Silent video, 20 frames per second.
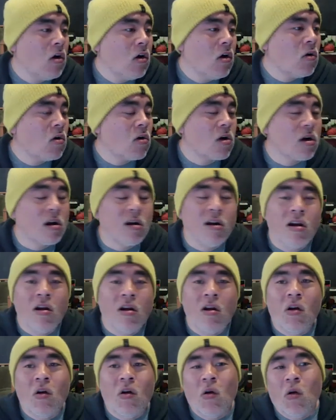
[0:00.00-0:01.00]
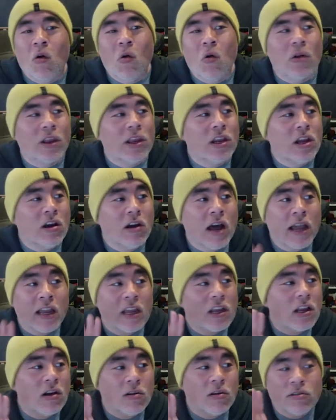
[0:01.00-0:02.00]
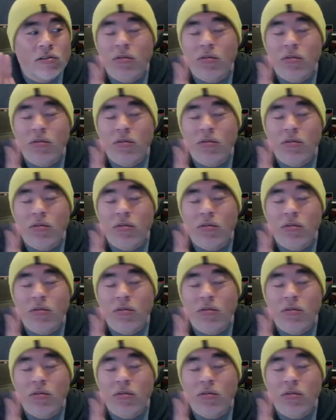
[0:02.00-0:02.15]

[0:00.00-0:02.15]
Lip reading: Or I could go into